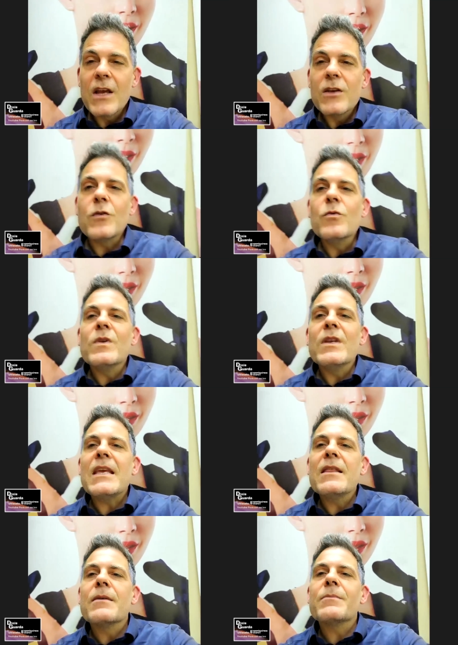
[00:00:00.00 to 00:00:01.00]
you
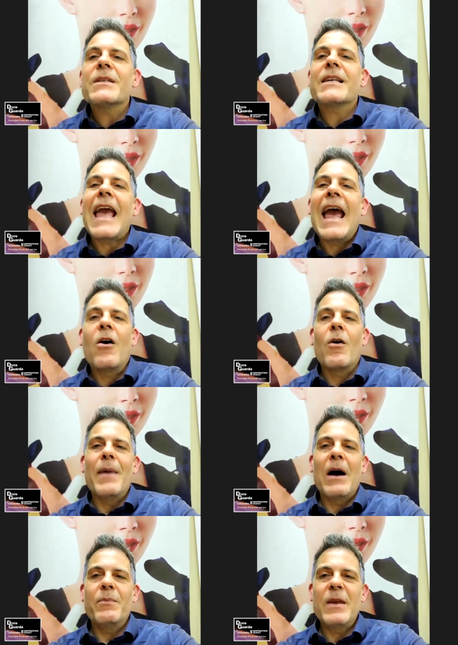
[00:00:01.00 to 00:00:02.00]
need them to care
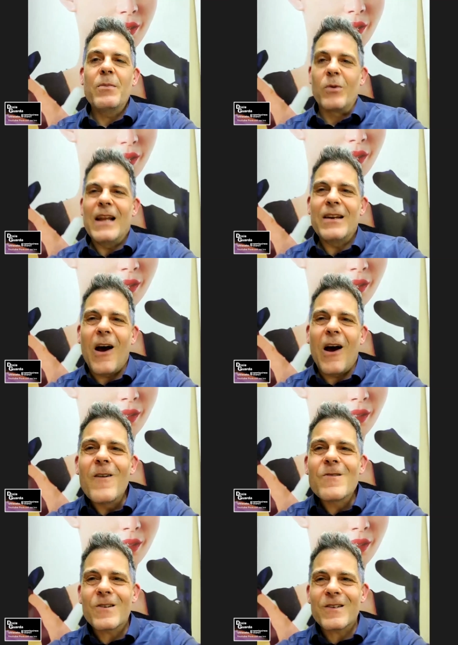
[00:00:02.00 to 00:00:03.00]
about people and
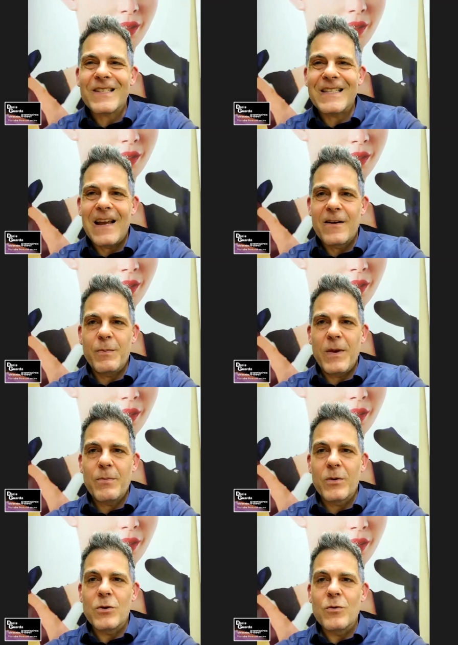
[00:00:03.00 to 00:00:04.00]
understand
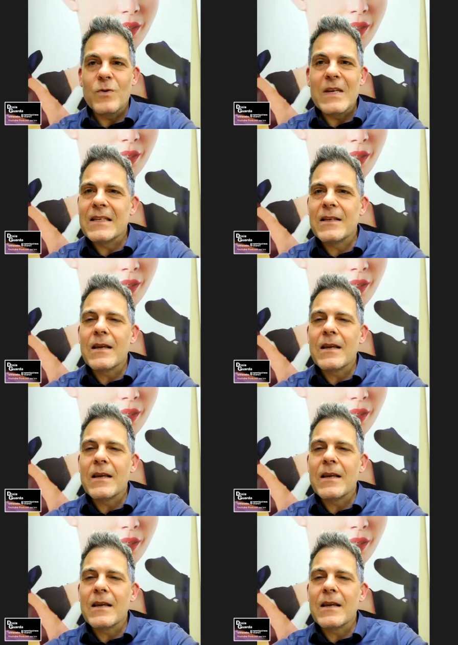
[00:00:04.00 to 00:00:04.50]
people. You need